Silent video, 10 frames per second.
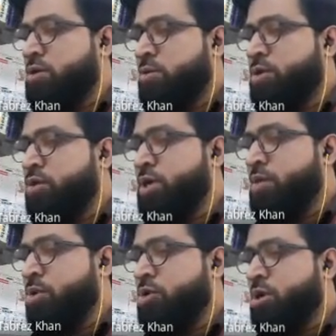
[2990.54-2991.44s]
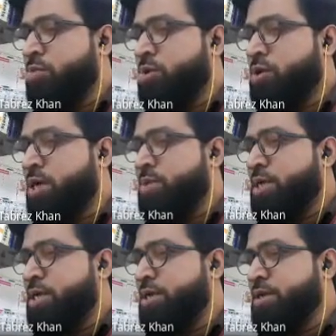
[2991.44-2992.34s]
you'll be doing a modular
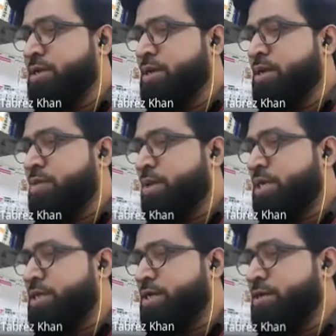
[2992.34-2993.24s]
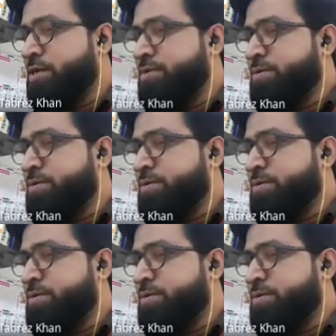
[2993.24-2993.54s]
programming in Python.